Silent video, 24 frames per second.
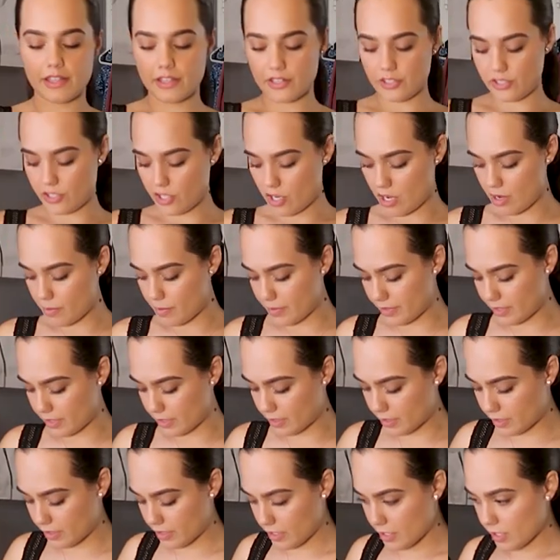leather top, and
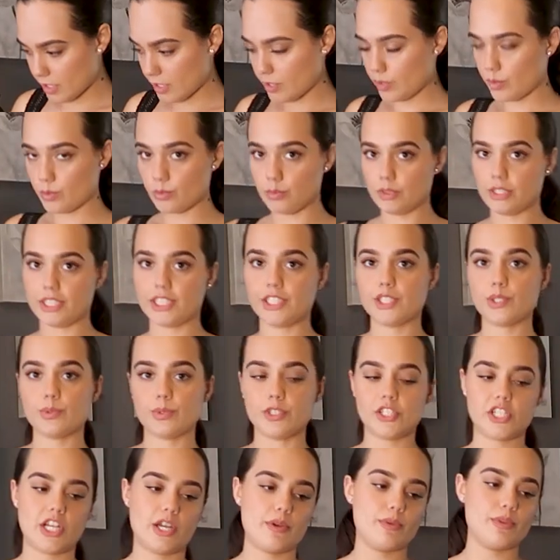then We'll like
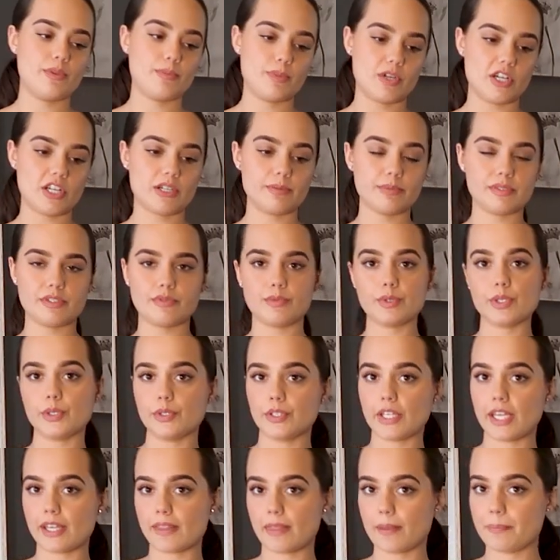switch out the bottoms if we don't
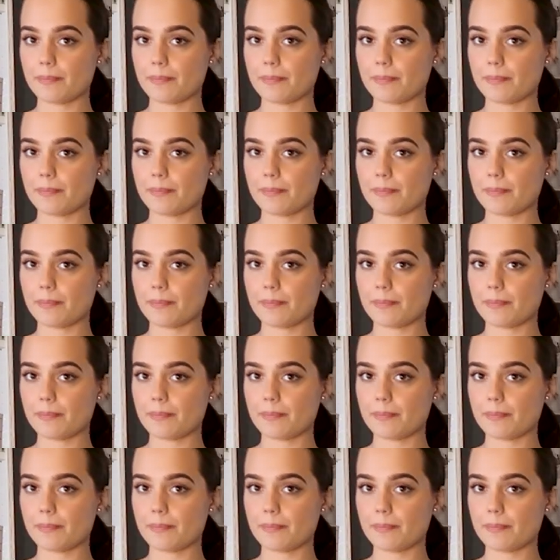like